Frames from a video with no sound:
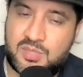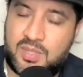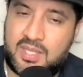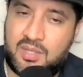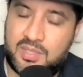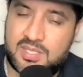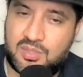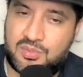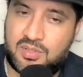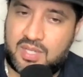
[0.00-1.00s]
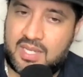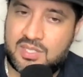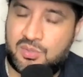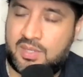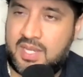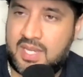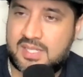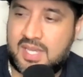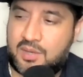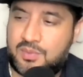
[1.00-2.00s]
whether he wins the court case or he gets
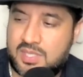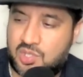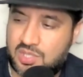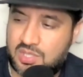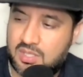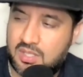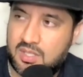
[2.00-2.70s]
the acquisition